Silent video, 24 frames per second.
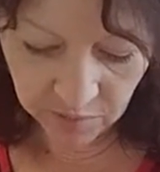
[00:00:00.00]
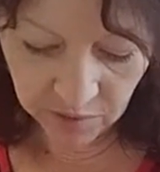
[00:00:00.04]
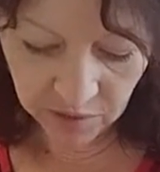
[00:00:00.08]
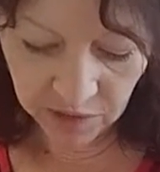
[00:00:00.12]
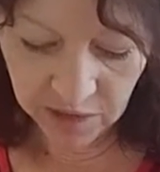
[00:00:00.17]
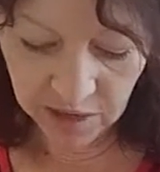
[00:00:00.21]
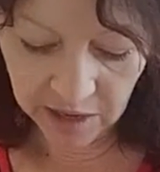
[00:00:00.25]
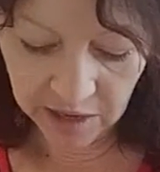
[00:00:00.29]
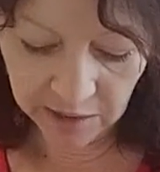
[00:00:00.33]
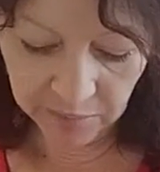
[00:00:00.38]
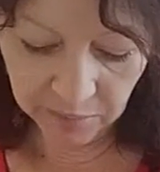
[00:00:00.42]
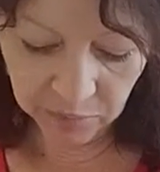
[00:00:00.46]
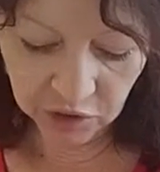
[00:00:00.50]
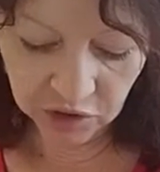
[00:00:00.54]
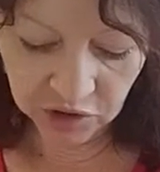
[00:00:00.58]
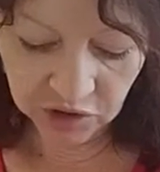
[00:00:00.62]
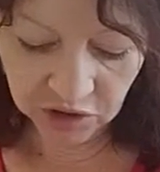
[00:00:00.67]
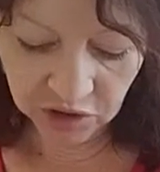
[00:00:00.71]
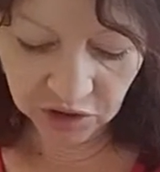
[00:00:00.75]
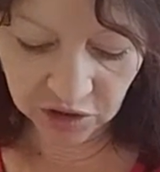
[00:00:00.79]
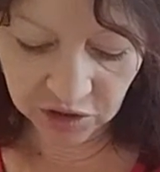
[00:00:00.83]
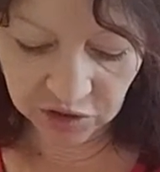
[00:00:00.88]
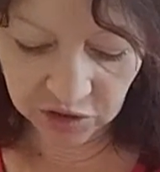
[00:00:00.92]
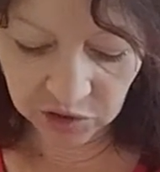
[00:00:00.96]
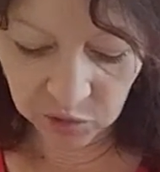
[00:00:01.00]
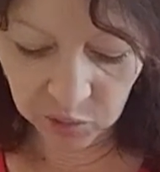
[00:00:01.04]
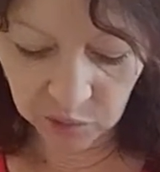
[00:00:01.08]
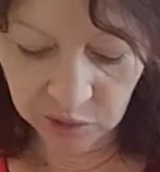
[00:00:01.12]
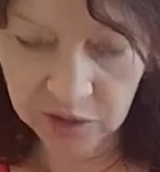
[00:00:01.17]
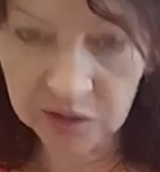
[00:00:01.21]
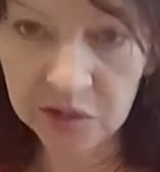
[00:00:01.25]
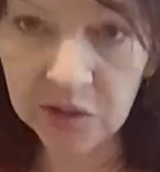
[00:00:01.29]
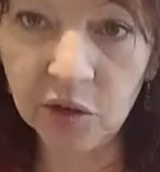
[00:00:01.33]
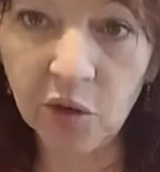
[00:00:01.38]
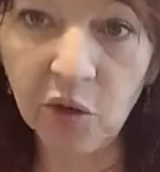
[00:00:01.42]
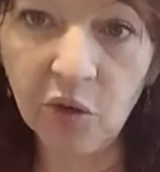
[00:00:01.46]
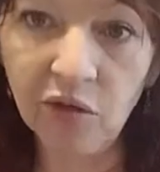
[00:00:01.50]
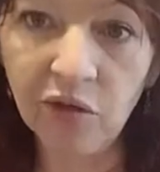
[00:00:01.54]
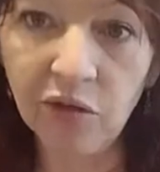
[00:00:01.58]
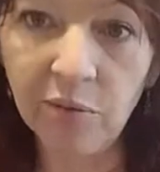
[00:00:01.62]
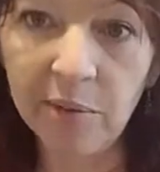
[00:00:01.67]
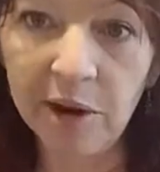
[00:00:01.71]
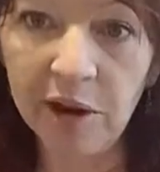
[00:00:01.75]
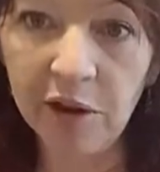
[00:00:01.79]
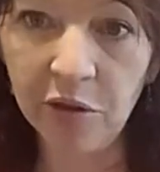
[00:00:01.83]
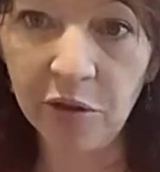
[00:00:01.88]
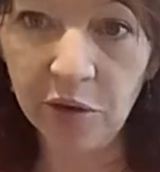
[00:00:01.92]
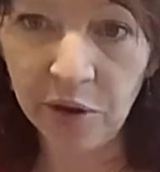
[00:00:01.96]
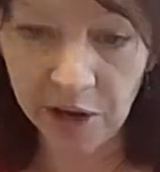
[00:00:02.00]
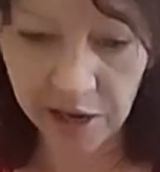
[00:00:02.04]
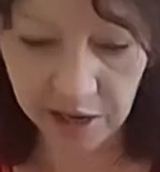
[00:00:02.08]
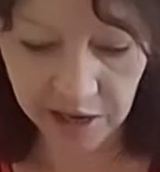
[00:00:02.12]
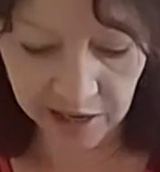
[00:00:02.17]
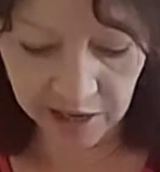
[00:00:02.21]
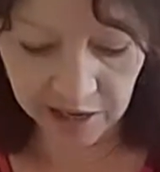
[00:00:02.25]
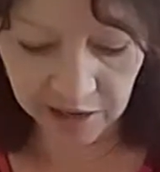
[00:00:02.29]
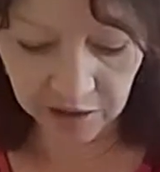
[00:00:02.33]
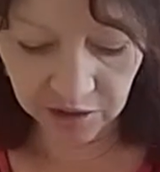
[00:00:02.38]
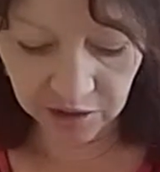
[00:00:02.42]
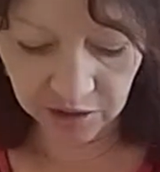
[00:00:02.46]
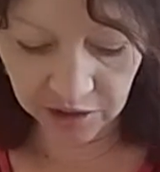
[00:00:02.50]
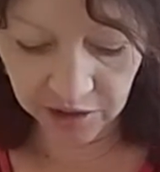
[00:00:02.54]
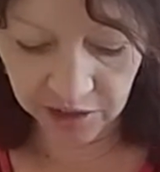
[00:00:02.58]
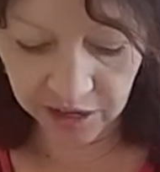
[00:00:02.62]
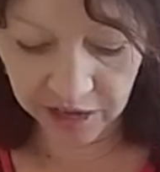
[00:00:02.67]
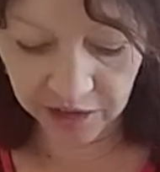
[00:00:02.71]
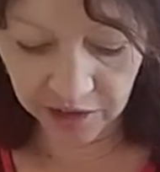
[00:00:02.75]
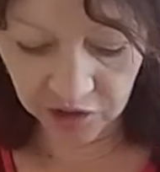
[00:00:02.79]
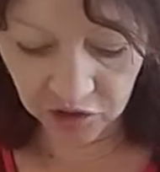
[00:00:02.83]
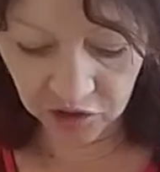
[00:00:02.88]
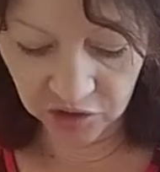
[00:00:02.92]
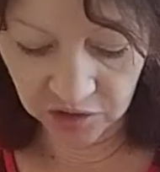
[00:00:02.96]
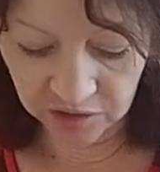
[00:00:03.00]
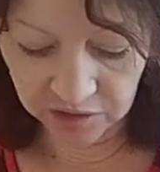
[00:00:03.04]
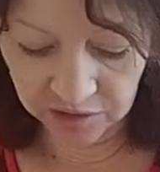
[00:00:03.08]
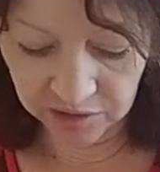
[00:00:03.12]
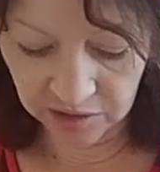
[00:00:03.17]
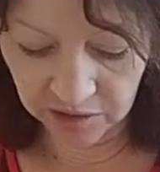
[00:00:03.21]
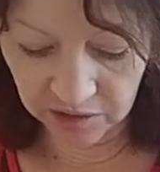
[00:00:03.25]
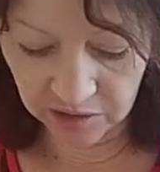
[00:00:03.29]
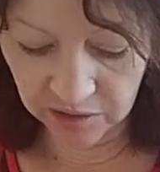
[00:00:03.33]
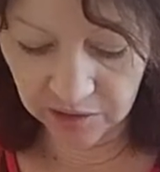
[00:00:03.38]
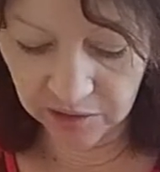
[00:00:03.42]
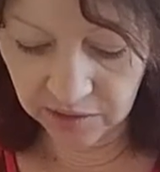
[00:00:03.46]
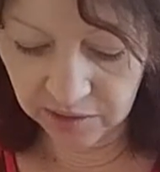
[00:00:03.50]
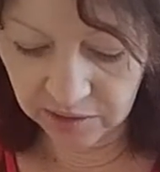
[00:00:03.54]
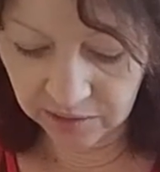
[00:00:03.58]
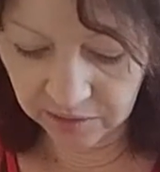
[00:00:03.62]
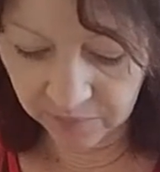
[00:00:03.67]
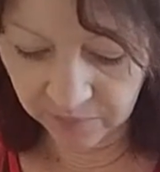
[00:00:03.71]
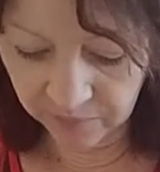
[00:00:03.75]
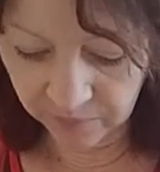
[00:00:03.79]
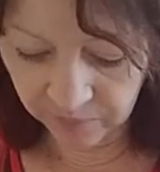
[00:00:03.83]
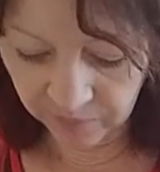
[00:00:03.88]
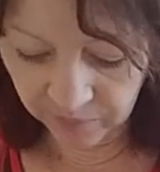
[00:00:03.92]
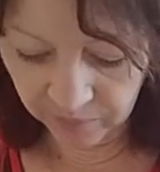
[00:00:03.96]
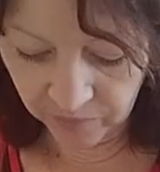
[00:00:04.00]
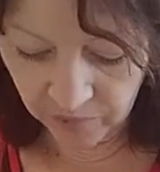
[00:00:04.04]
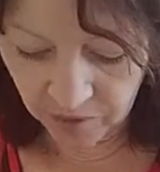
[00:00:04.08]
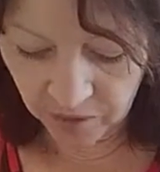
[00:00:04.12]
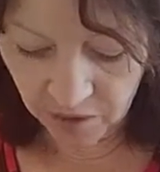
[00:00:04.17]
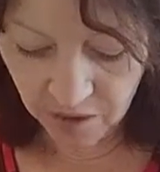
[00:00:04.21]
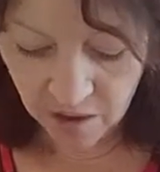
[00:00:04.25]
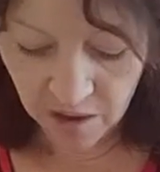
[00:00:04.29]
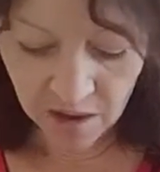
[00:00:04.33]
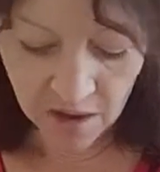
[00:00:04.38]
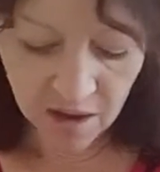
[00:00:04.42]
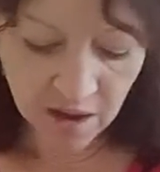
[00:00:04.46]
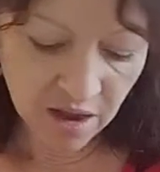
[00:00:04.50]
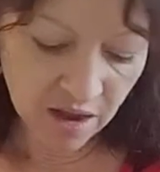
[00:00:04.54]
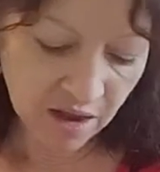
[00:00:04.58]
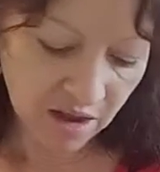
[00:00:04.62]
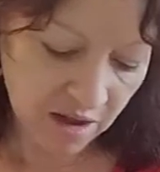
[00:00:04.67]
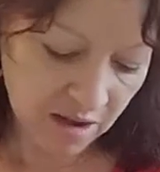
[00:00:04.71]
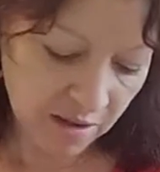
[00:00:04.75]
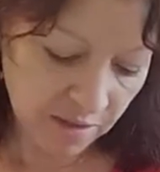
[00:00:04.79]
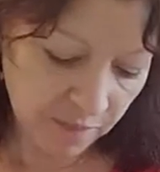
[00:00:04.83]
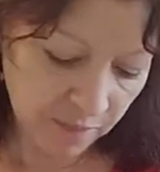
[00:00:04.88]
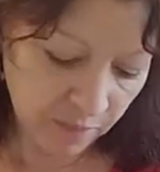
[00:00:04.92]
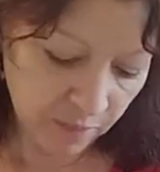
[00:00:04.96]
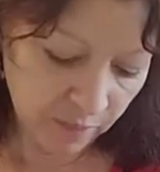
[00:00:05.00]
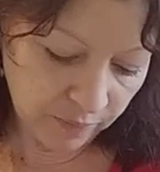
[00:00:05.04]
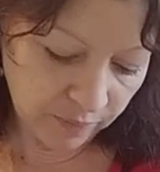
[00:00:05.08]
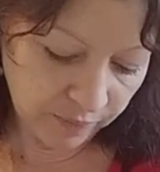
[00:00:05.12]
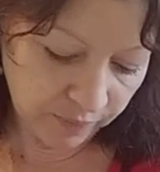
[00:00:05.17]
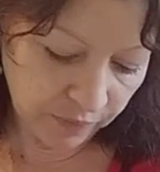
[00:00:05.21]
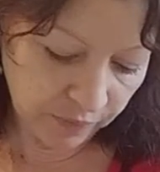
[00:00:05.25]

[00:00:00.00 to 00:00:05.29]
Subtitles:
And I'm just going to squeeze it over my other hand and catch the seeds. You